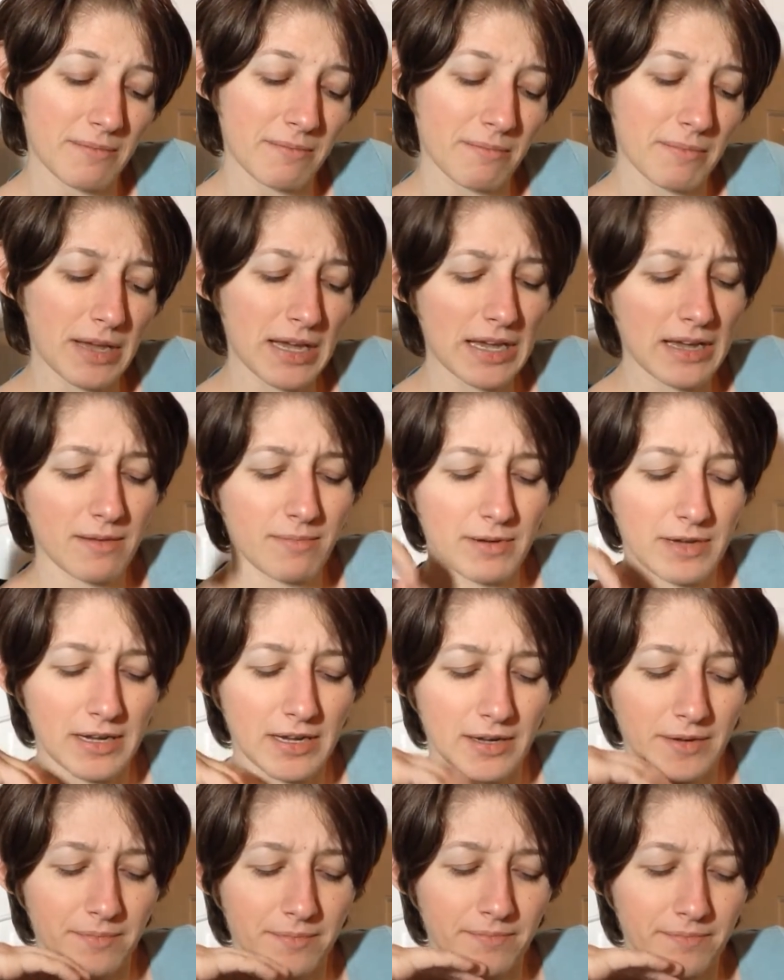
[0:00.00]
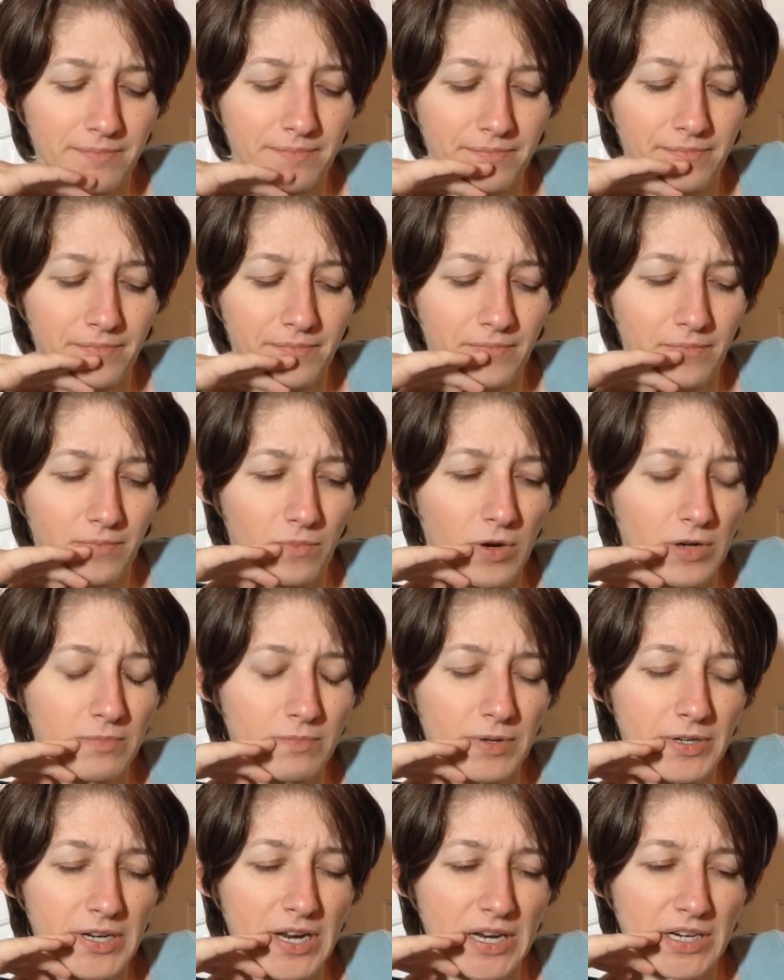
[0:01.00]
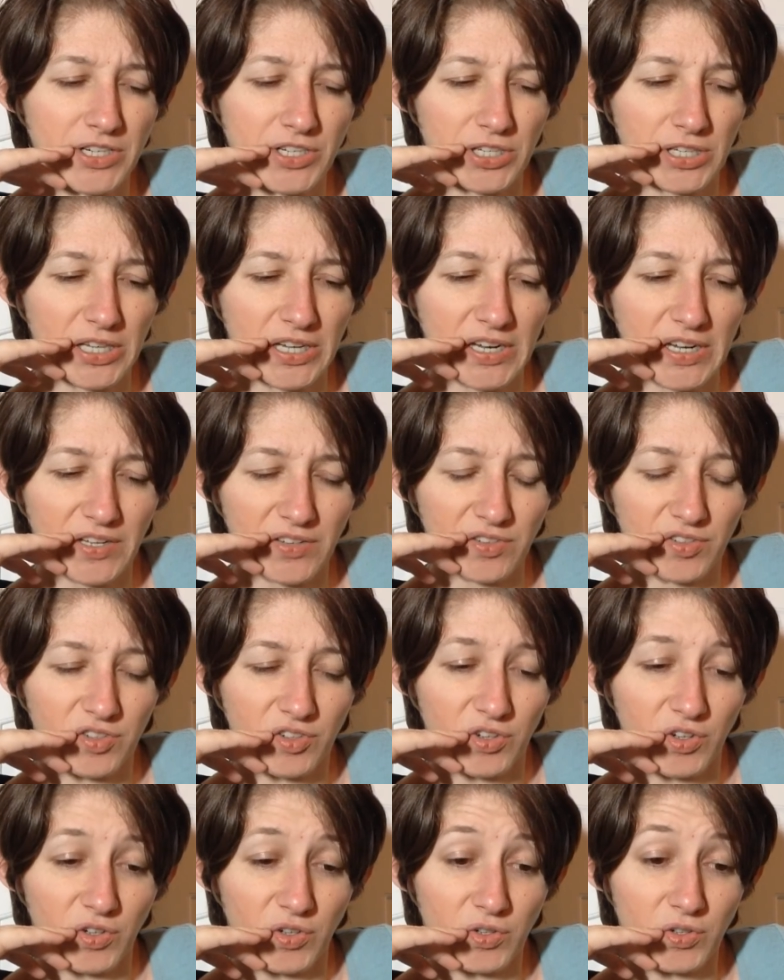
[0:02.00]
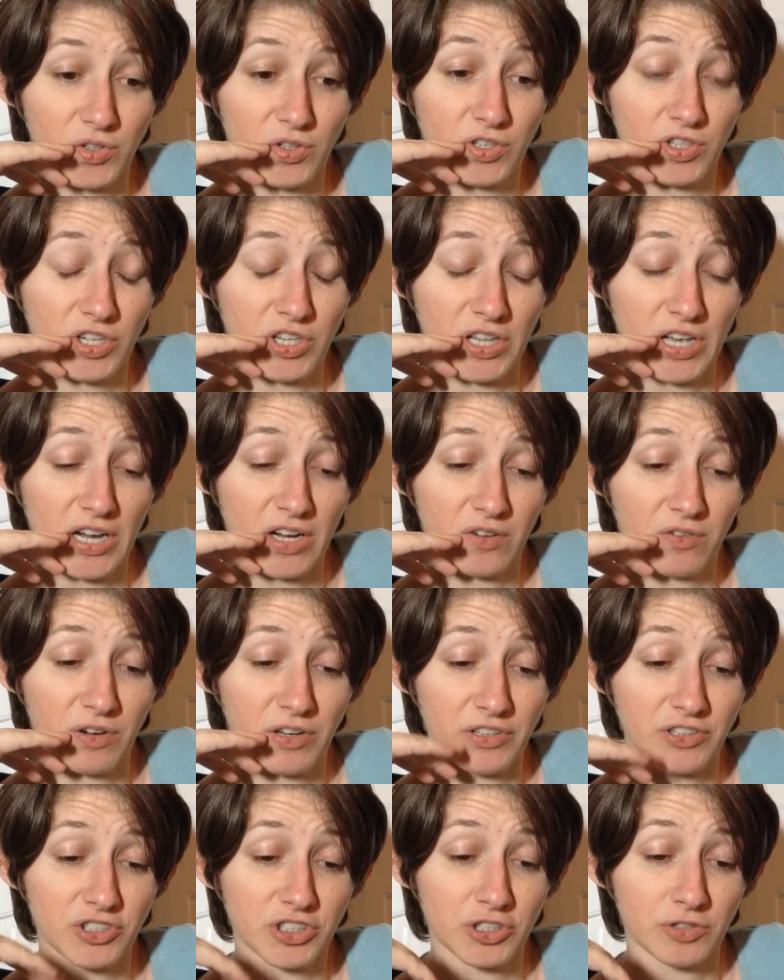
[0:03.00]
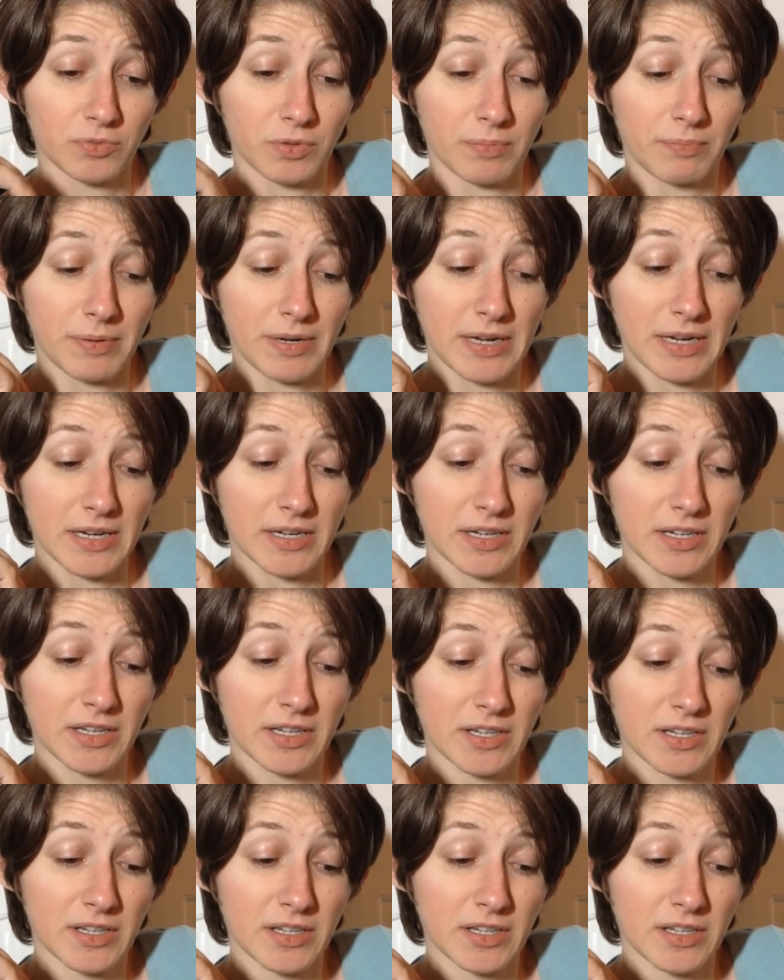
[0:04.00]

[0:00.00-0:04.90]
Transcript: maybe one potential answer to that question would be